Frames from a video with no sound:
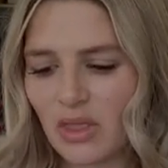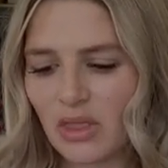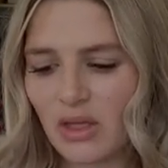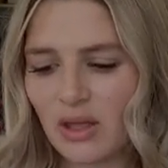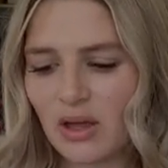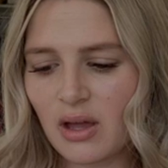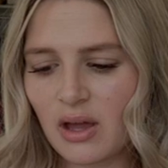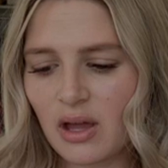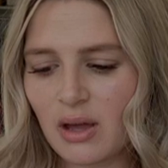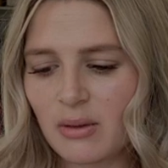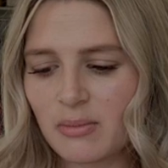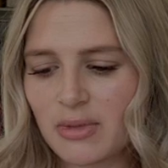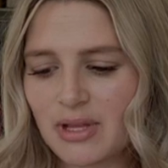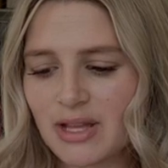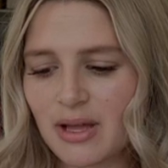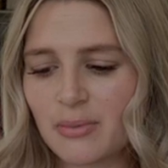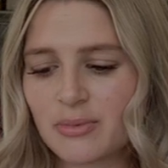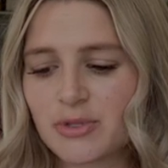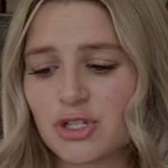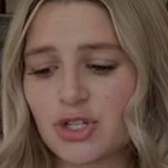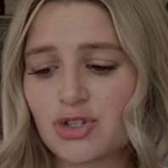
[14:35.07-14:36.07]
it
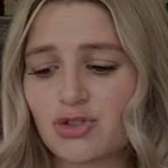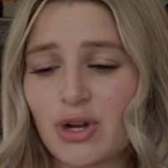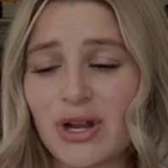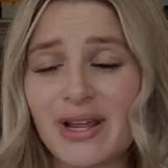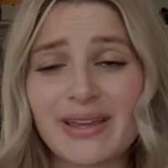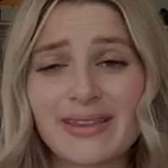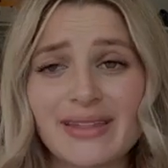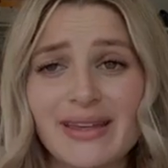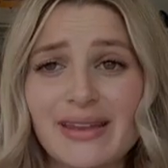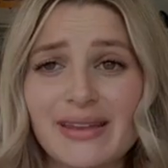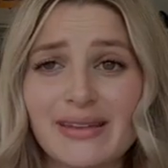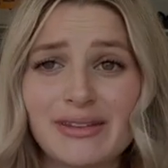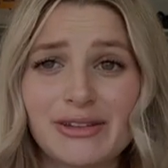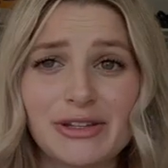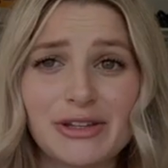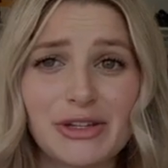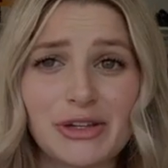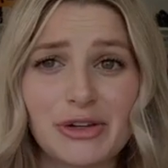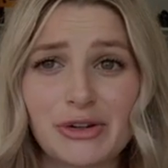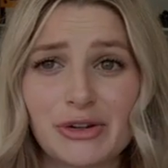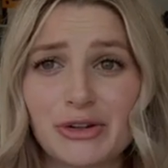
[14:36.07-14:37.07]
helps to strengthen
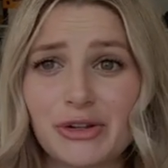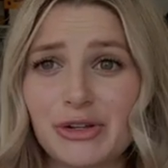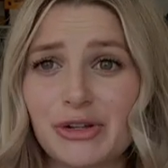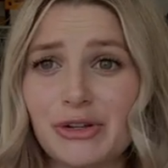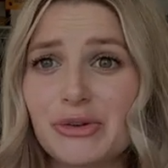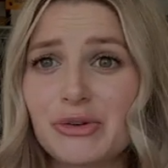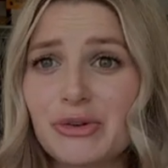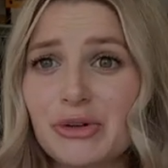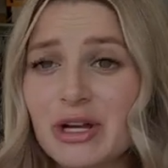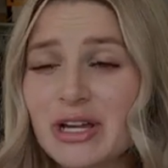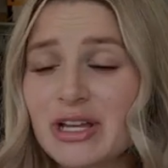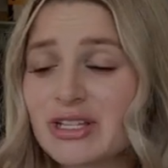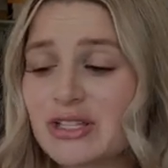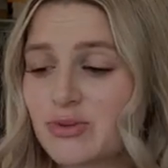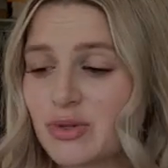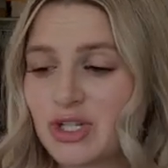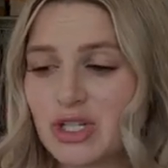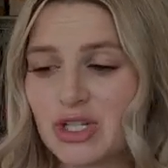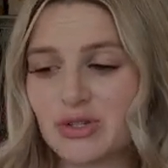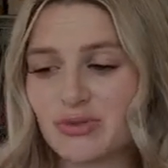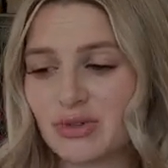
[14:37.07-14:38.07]
your uterus,
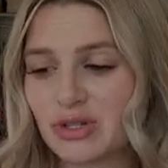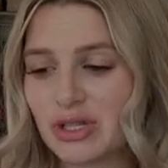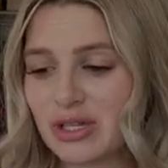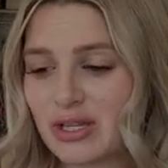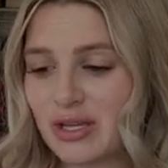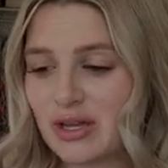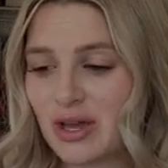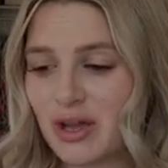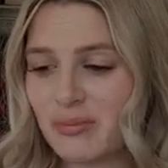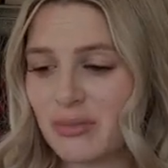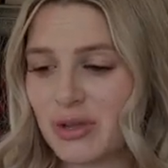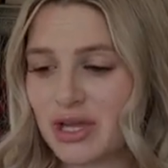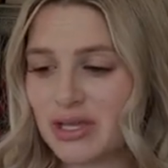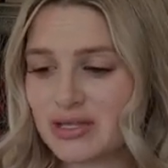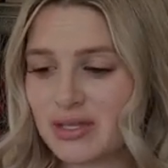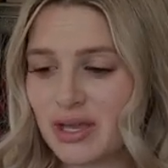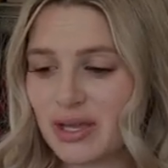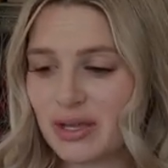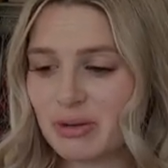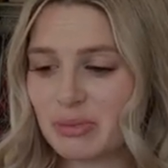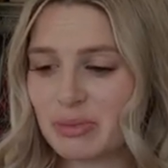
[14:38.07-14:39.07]
which is really
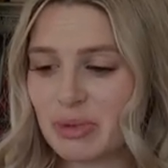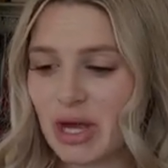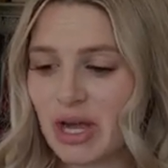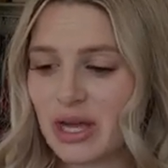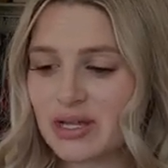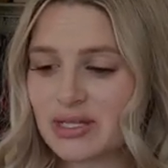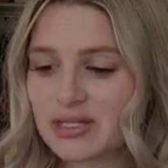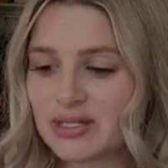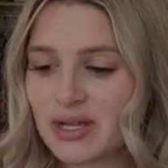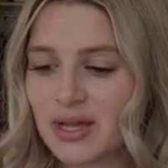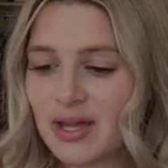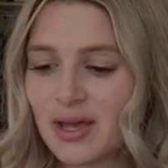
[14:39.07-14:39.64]
amazing, but